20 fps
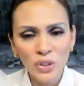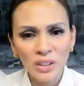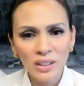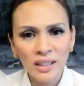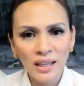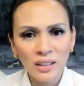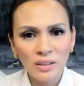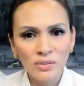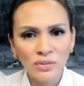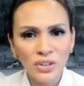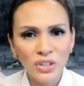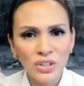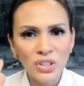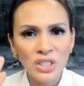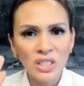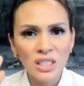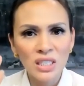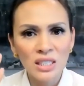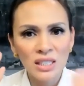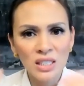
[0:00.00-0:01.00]
get
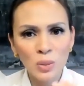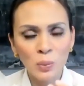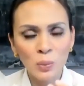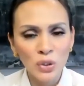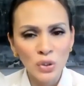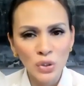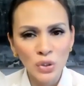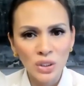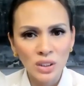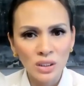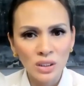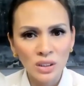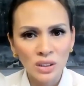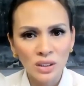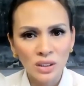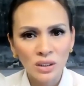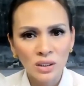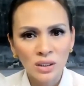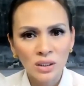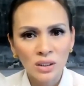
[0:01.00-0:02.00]
versus this person?
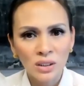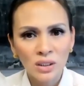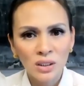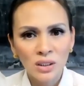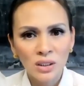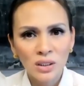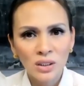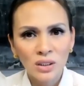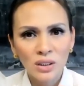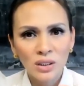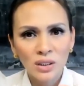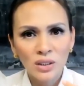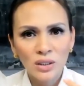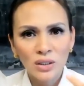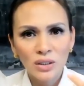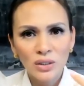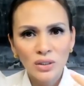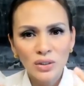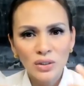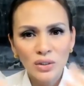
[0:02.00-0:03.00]

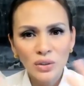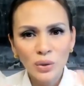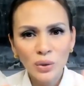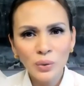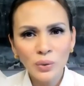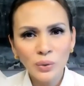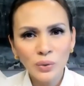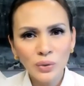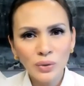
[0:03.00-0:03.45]
So